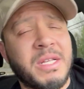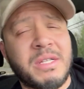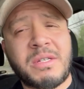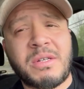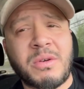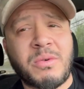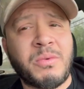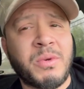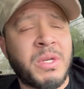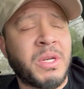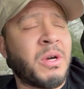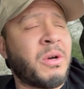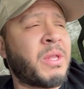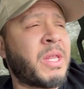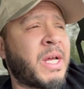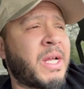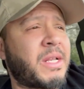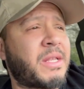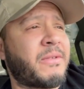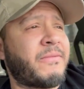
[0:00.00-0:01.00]
So we know
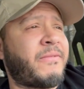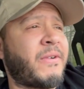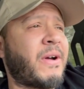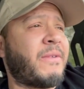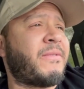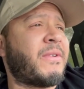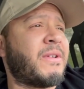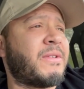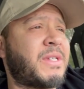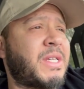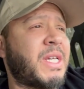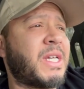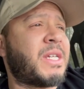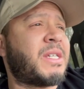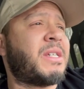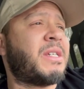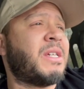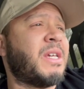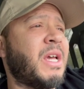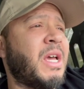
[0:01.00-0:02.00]
that the
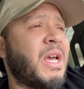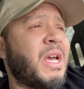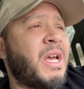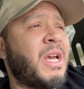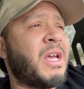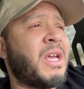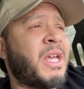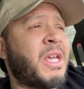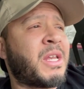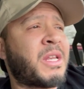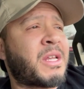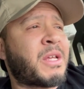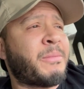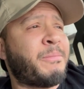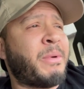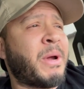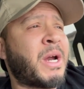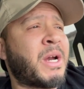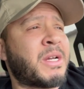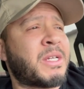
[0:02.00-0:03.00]
5.56 in
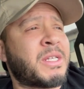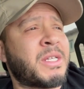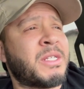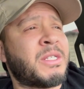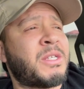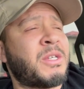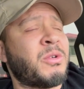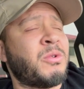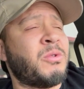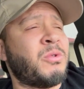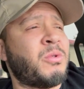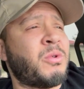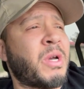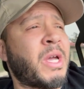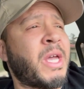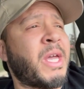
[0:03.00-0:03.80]
comparison to